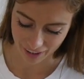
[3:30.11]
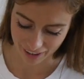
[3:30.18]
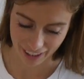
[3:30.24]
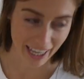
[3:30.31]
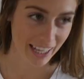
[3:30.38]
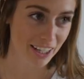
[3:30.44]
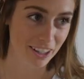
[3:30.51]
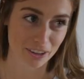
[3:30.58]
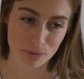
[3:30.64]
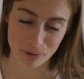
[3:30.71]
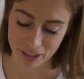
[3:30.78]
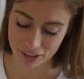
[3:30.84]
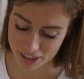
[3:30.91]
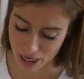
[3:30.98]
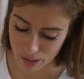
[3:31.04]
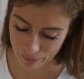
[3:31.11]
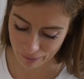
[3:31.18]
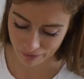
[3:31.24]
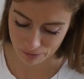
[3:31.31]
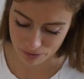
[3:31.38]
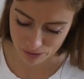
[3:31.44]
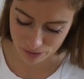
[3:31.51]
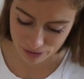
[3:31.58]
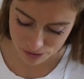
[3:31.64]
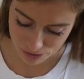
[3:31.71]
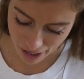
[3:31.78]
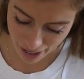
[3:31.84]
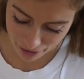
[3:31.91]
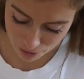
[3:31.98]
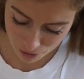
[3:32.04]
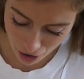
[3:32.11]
Katie, you better tell me if I'm doing this right or